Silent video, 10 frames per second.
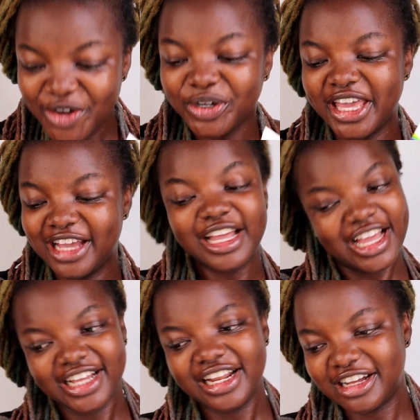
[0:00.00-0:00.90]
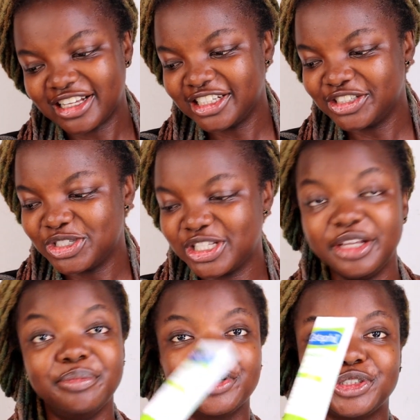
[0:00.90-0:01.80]
Okay, I can use a
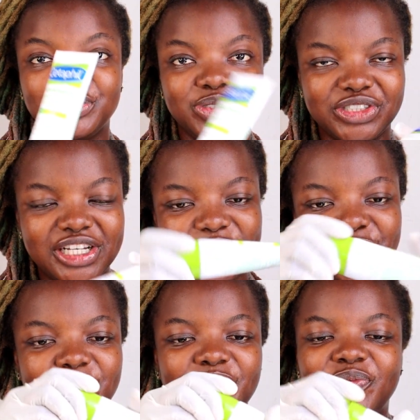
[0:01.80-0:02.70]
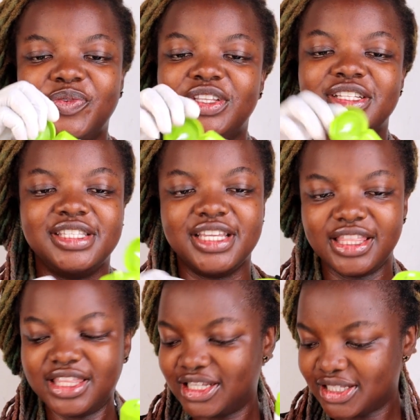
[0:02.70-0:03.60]
brush to do that. So
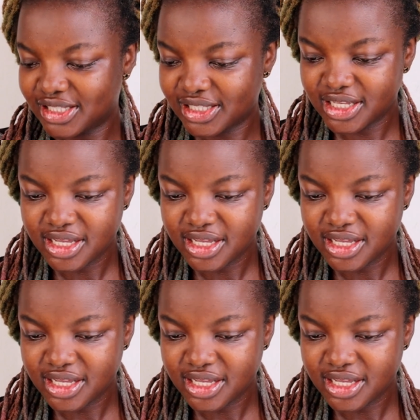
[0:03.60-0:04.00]
take this,